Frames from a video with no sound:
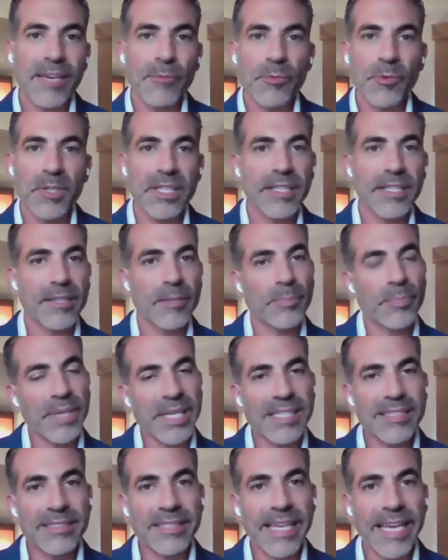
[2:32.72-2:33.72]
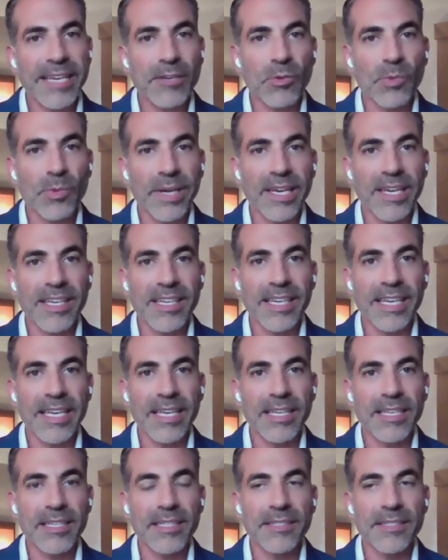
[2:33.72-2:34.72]
really the big takeaway
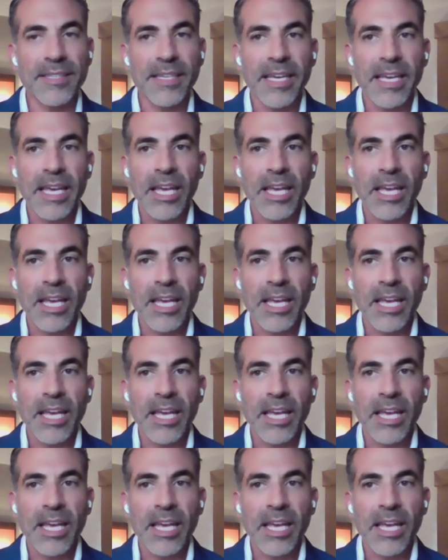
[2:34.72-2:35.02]
is